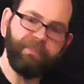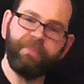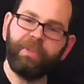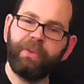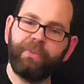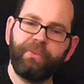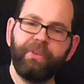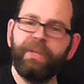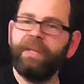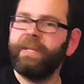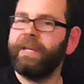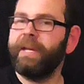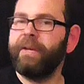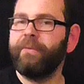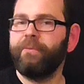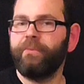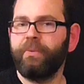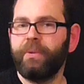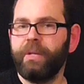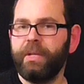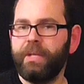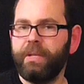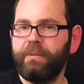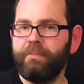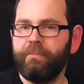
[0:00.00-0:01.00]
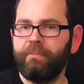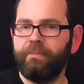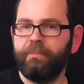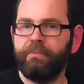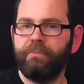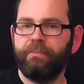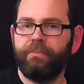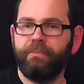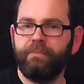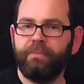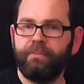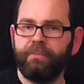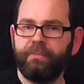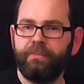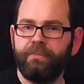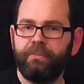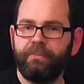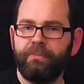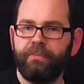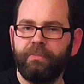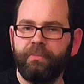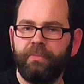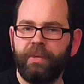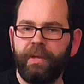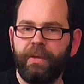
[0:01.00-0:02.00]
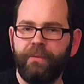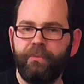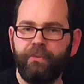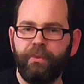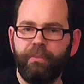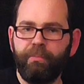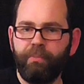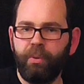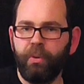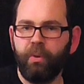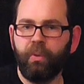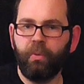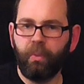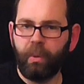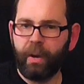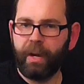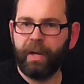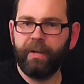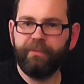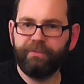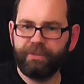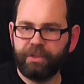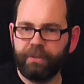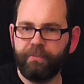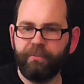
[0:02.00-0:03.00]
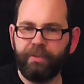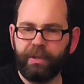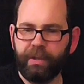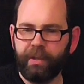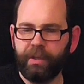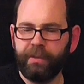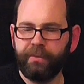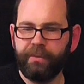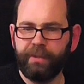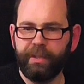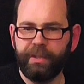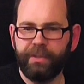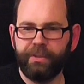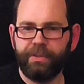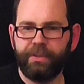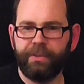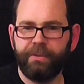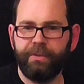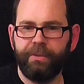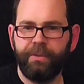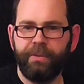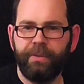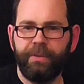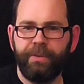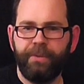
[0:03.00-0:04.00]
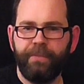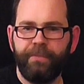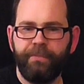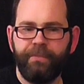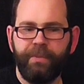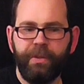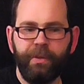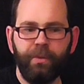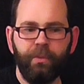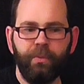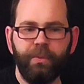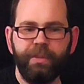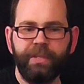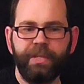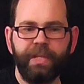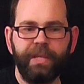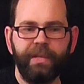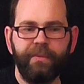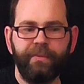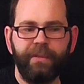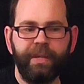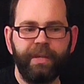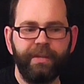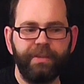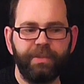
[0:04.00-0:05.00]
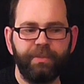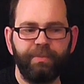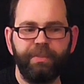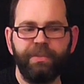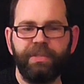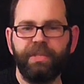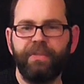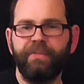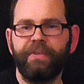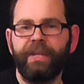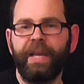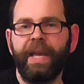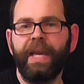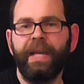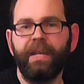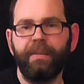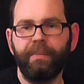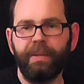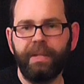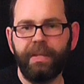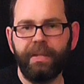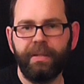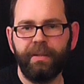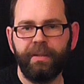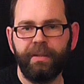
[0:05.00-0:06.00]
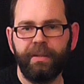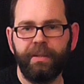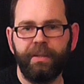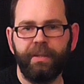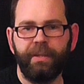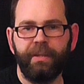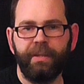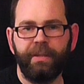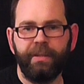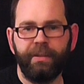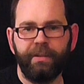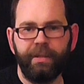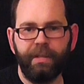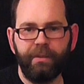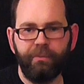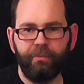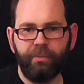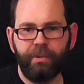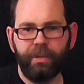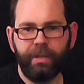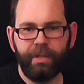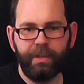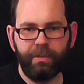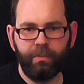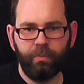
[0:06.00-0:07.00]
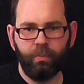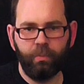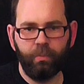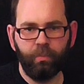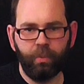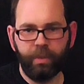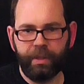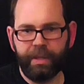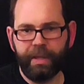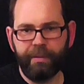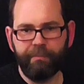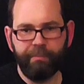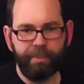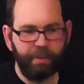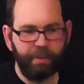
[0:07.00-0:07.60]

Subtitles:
I think every book will have something like this. They always have that specific enemy they really want to get